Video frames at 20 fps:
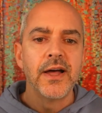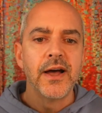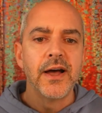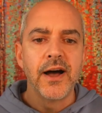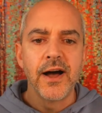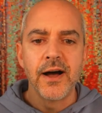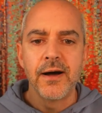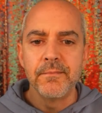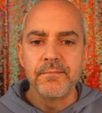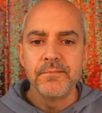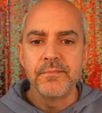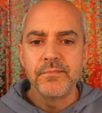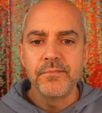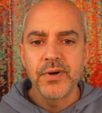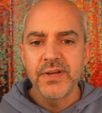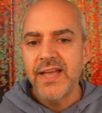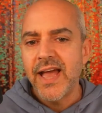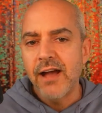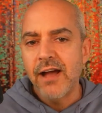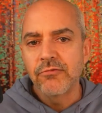
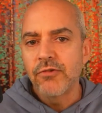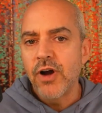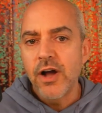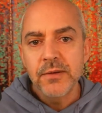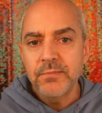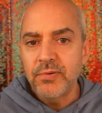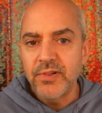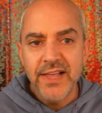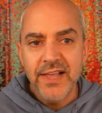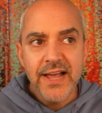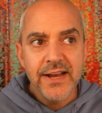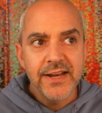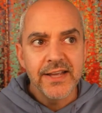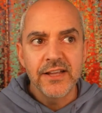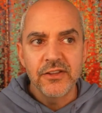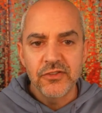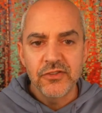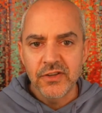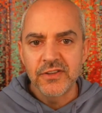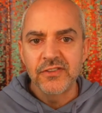But yeah, wrong
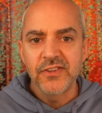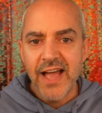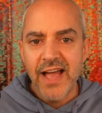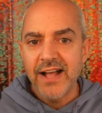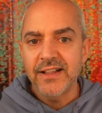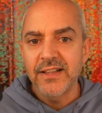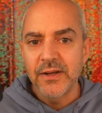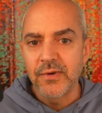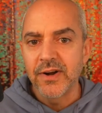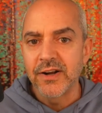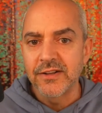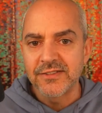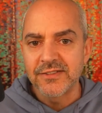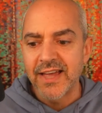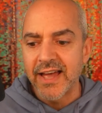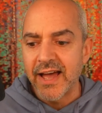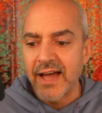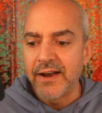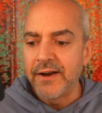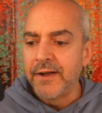planning is exactly where it's
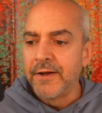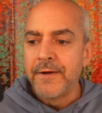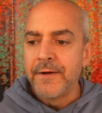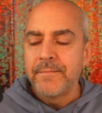at.